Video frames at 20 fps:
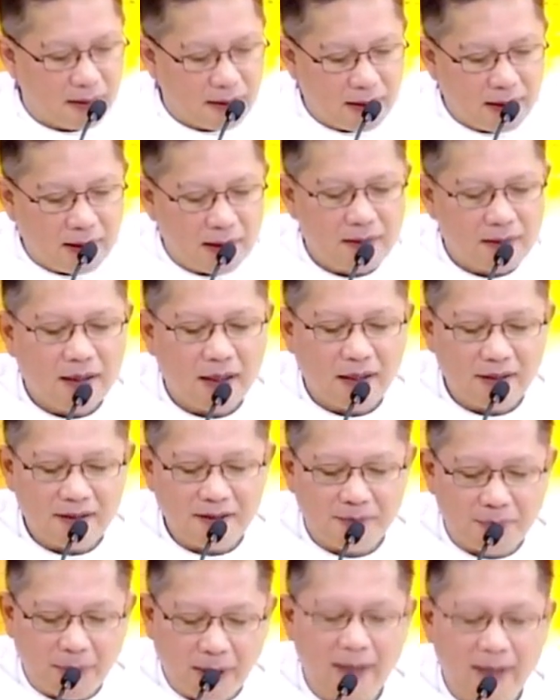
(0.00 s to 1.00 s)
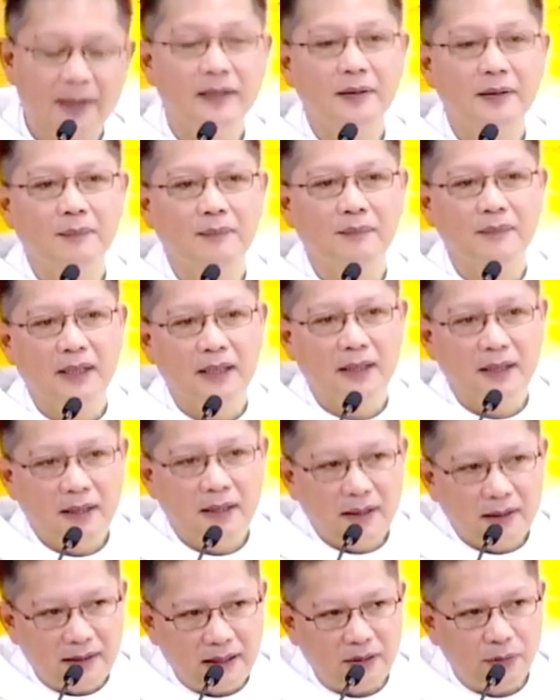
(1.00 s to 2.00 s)
let us pray
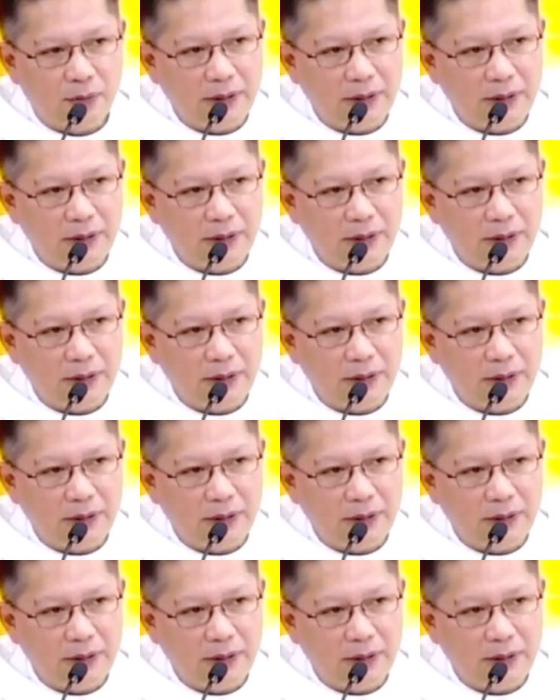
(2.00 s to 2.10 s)
that we